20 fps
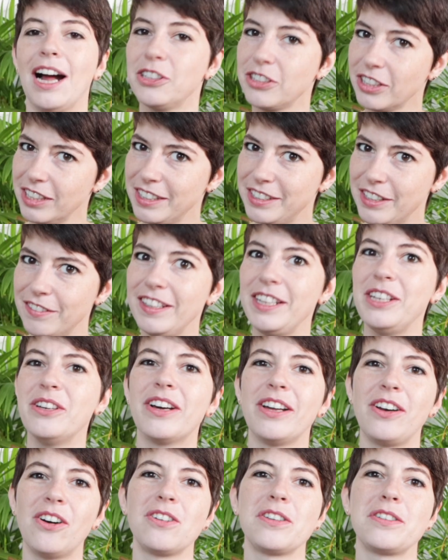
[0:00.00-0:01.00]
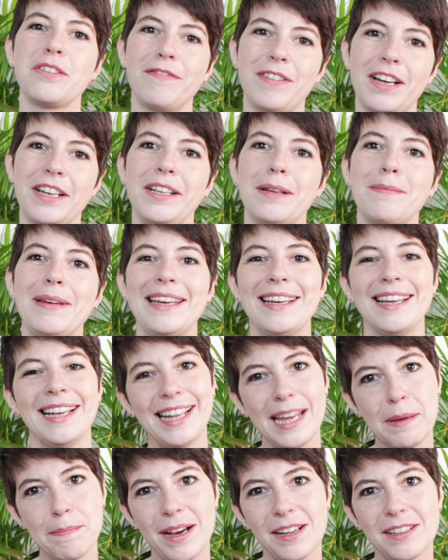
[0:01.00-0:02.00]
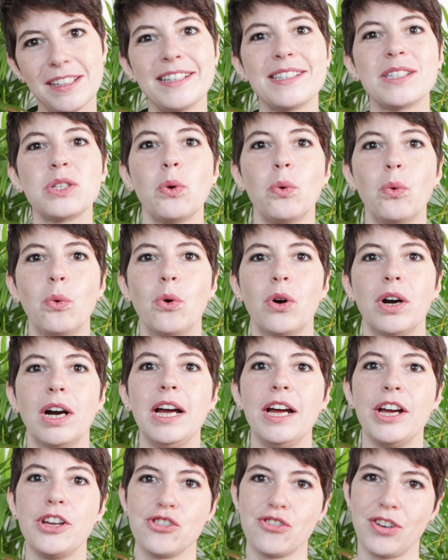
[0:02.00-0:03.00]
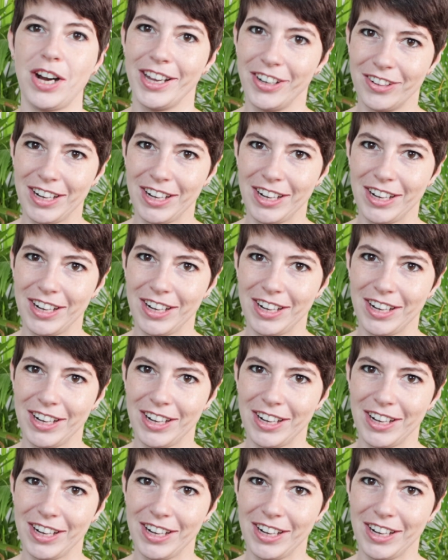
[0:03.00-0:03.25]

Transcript: Alternatively, you can also find them in clay pellets or dry